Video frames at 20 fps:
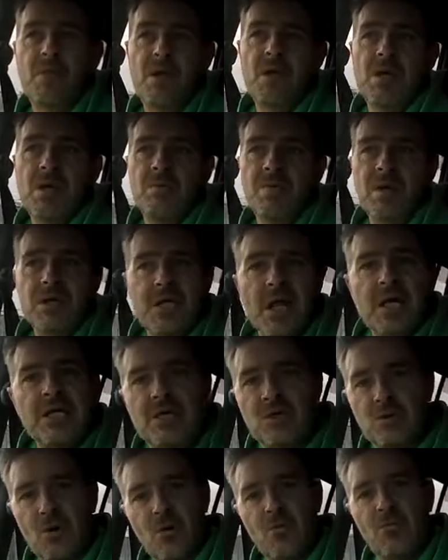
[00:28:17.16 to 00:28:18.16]
But they
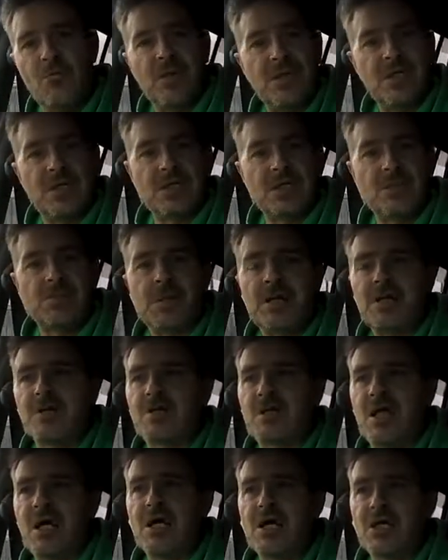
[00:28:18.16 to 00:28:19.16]
saw fit to spend
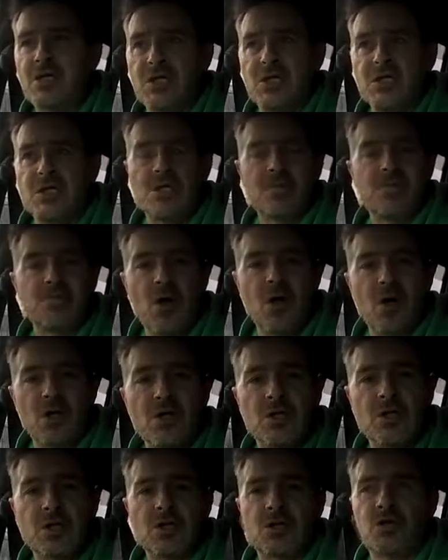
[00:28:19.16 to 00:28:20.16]
thousands of
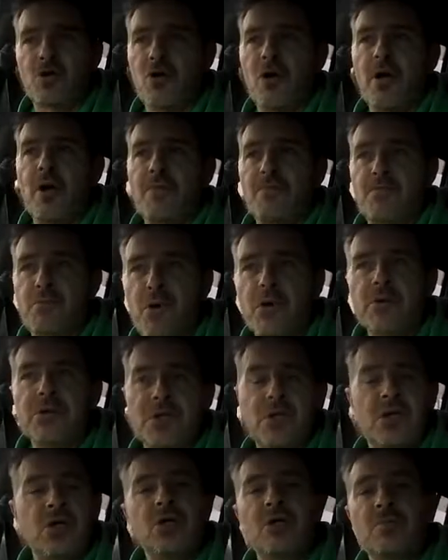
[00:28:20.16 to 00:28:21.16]
dollars to try and
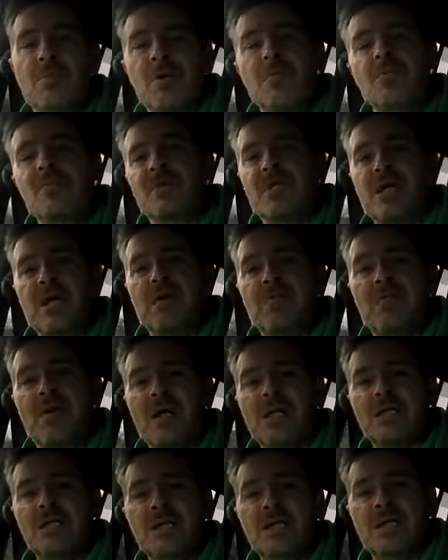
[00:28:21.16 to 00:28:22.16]
prosecute me for 10
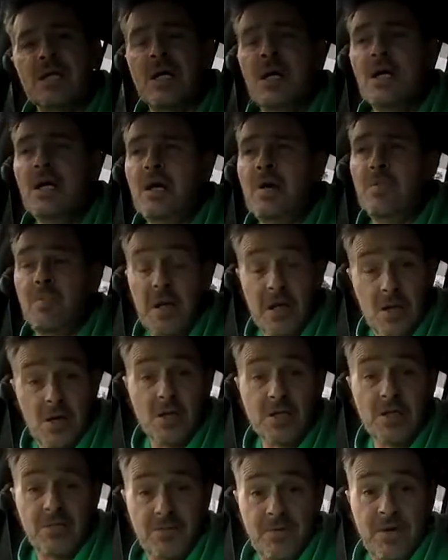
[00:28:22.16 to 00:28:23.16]
months
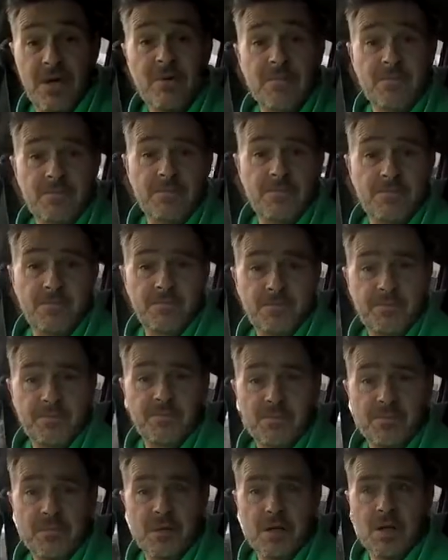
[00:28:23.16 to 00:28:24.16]
because of it.
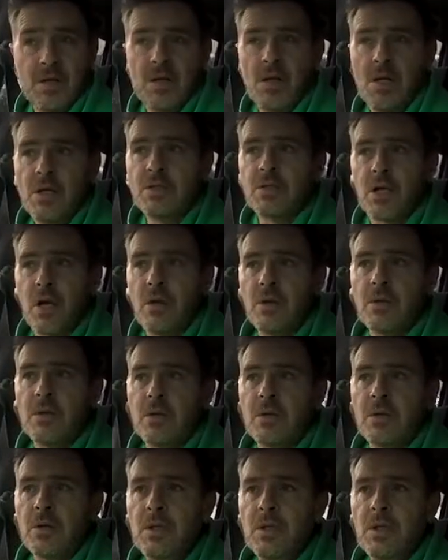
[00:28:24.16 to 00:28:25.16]
So
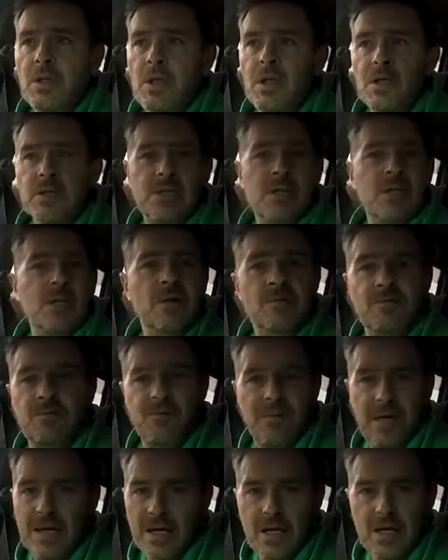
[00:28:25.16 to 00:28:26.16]
isn't it
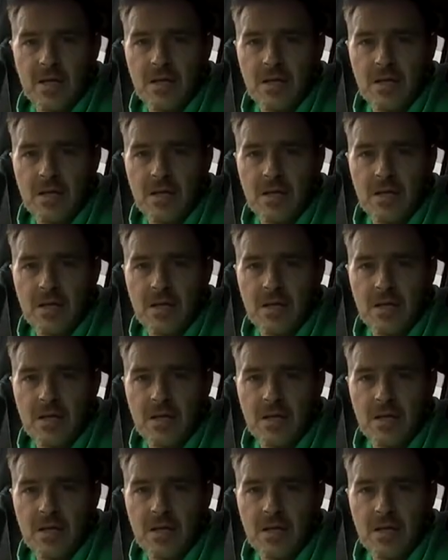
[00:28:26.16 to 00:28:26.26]
fair